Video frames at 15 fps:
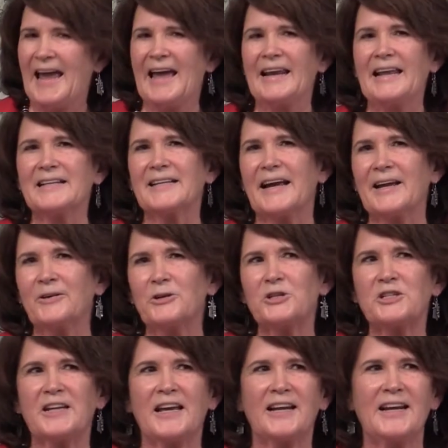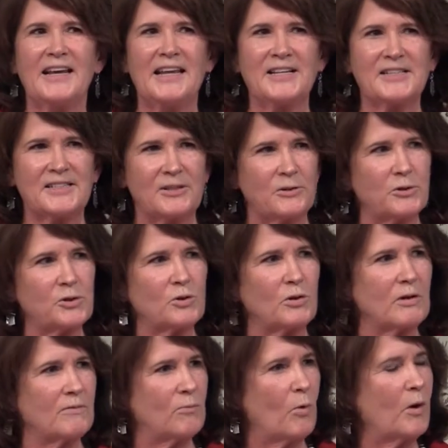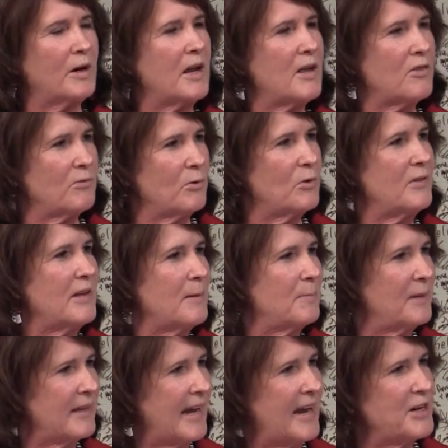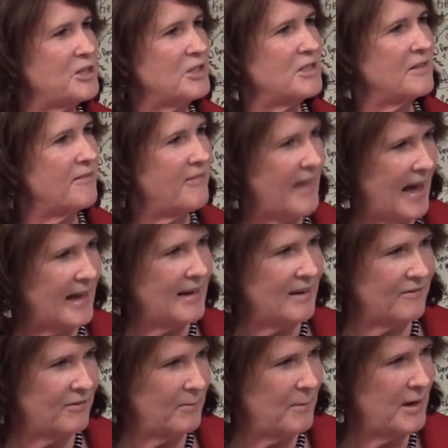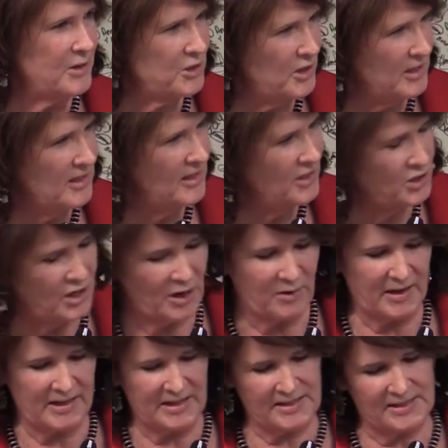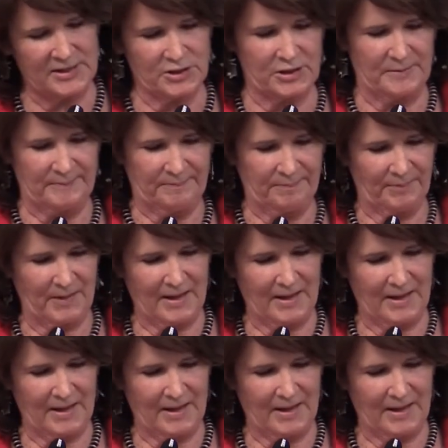and as I understand it, he's still sort of working through the implications of that information sharing decision.